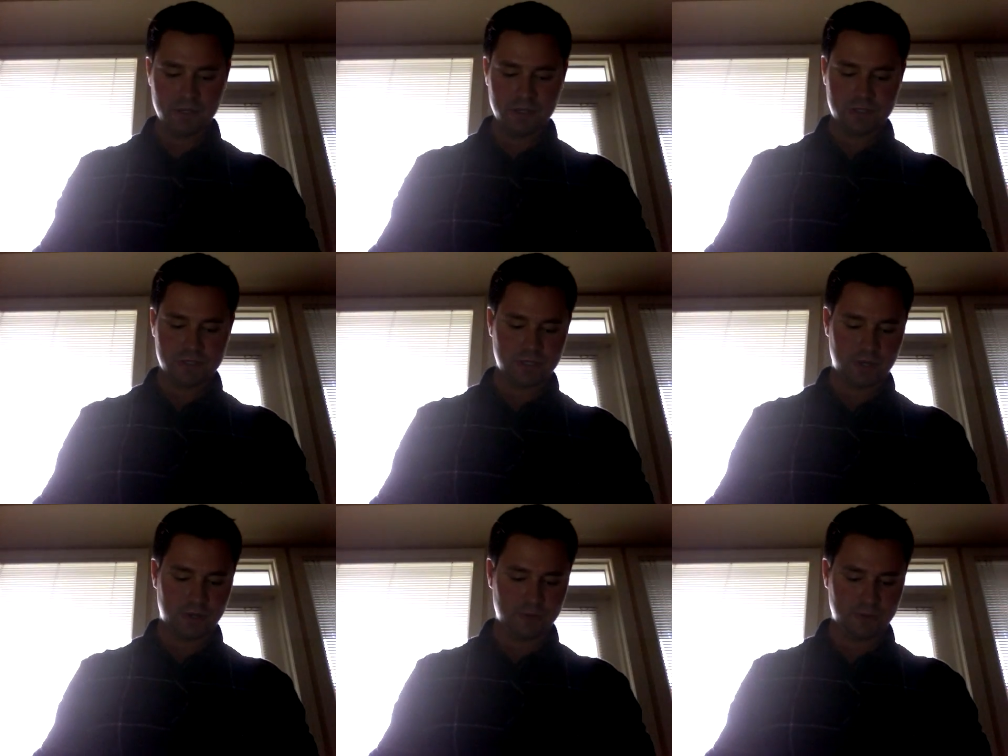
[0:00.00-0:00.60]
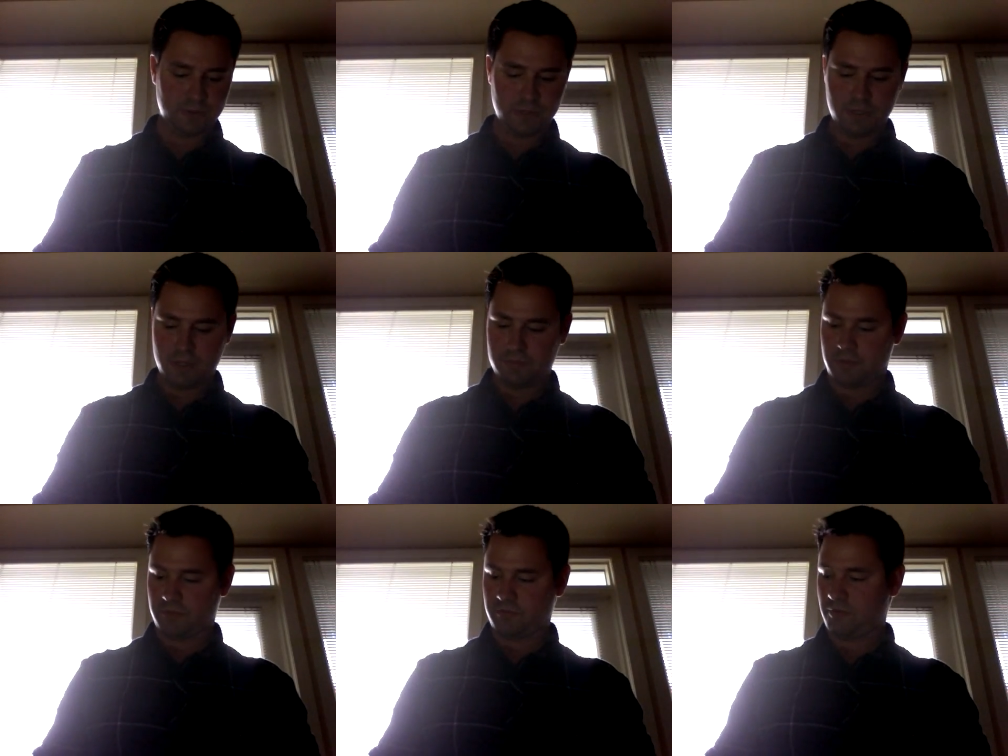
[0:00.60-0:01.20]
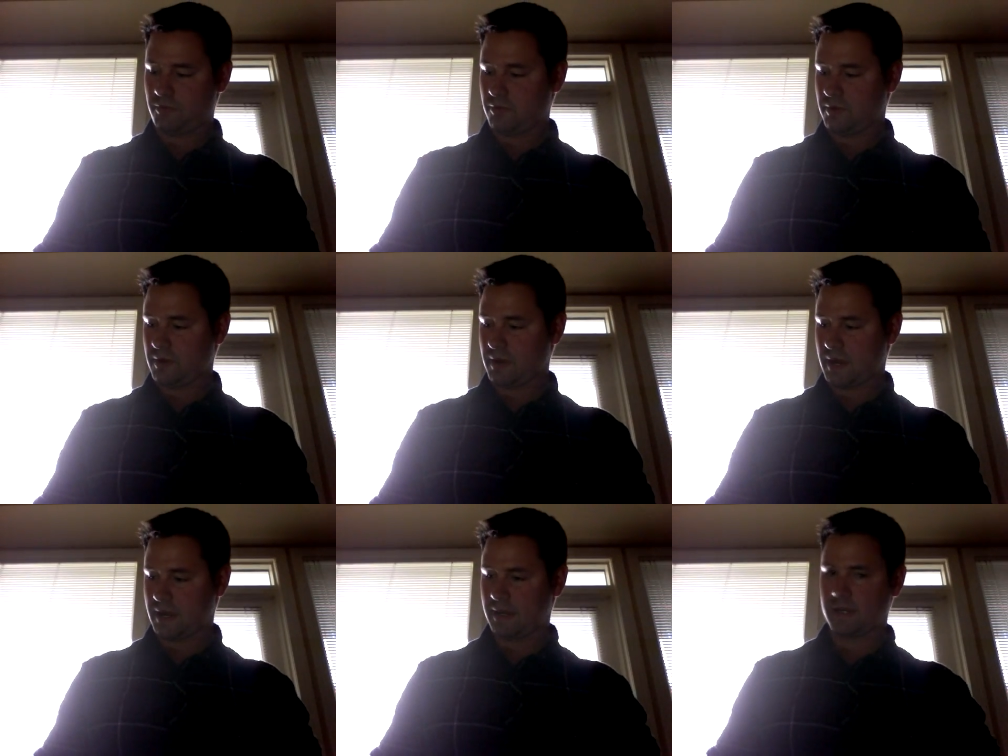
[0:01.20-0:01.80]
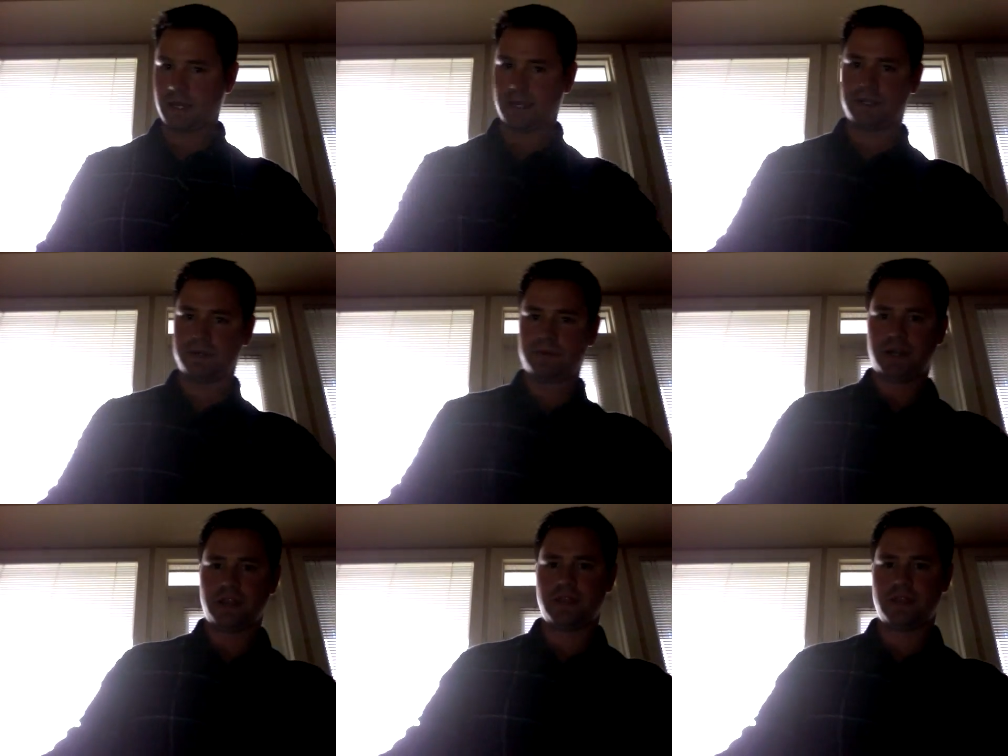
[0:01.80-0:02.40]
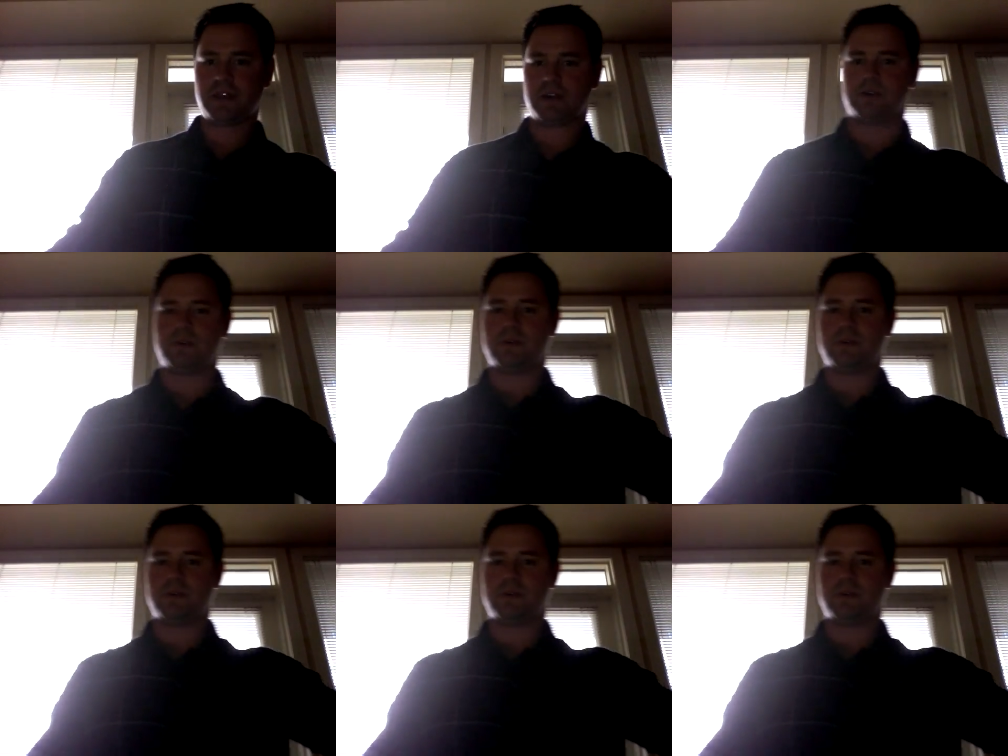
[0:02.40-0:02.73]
So before I do anything, I'll